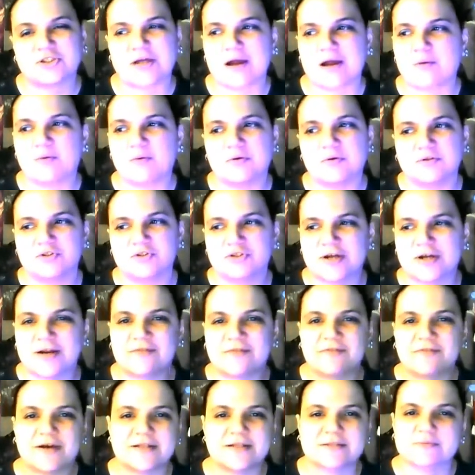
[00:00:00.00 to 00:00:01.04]
I will try to
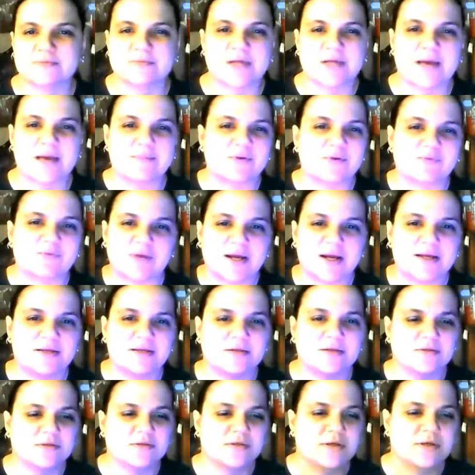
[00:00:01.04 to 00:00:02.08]
find some time to write.
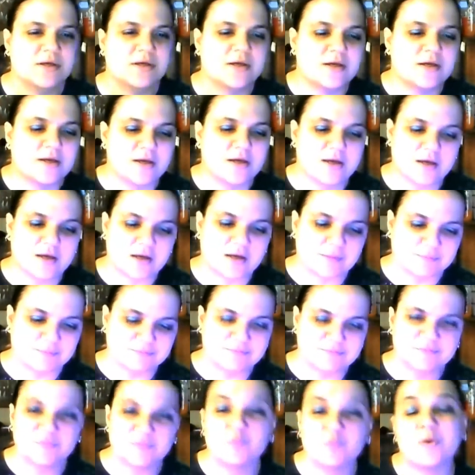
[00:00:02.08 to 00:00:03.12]

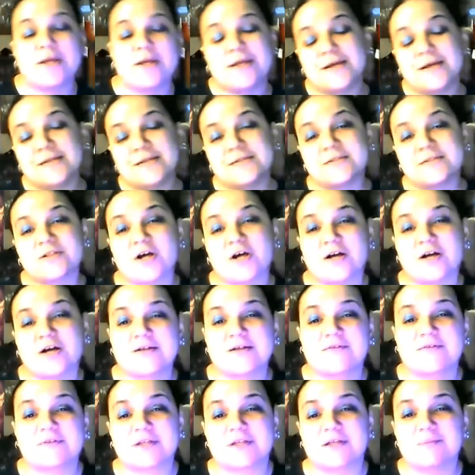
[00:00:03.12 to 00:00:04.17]
Weekends are
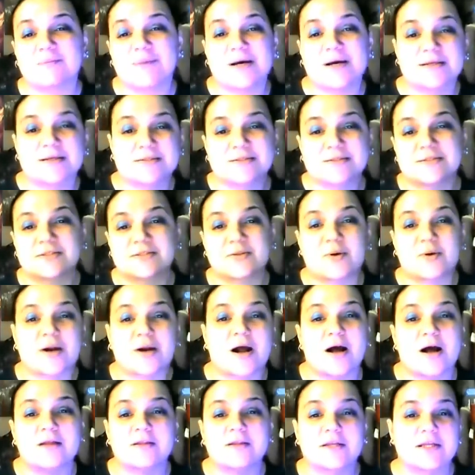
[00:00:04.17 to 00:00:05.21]
definitely must, and so are
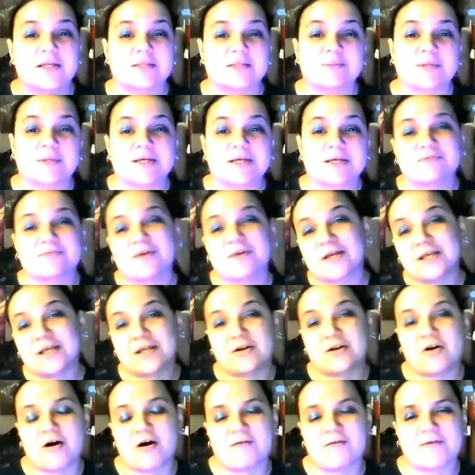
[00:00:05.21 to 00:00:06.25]
holidays, because if I get
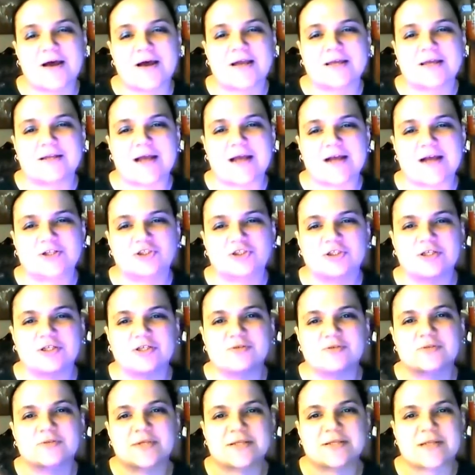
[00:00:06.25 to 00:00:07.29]
it off, I could actually
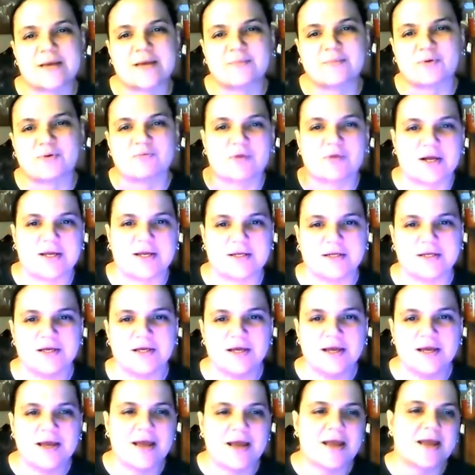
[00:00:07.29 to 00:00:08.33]
use that time to write
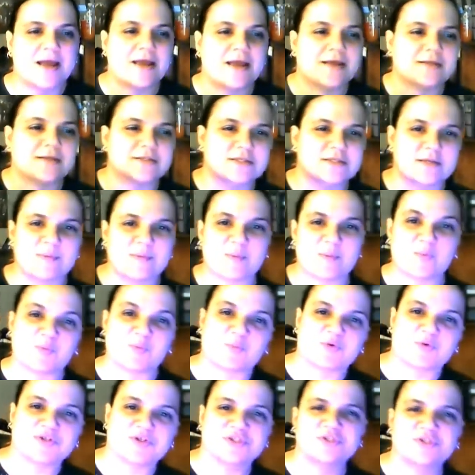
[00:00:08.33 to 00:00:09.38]
and come up with
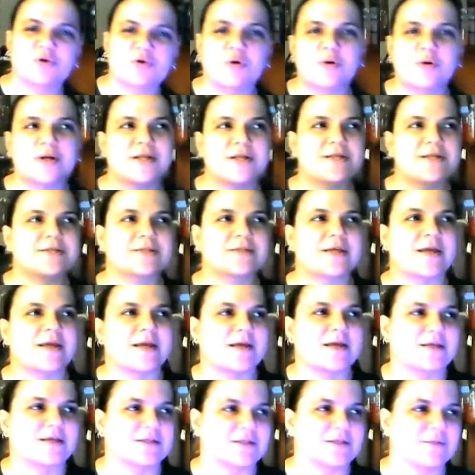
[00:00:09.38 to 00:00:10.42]
more stories.
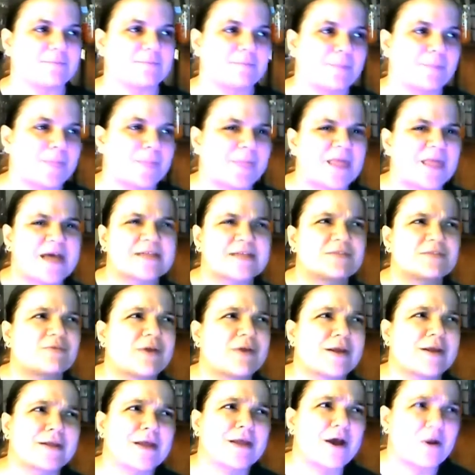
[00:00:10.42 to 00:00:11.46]
And as of
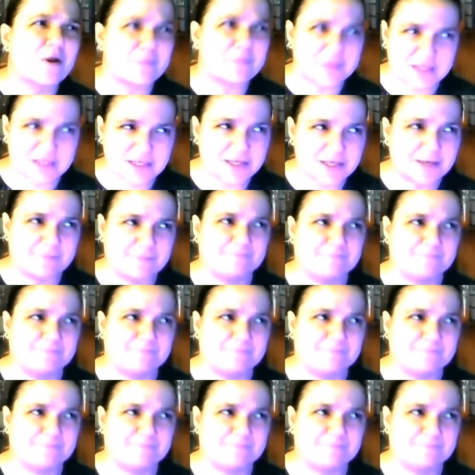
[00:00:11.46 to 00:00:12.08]
right now, Mina,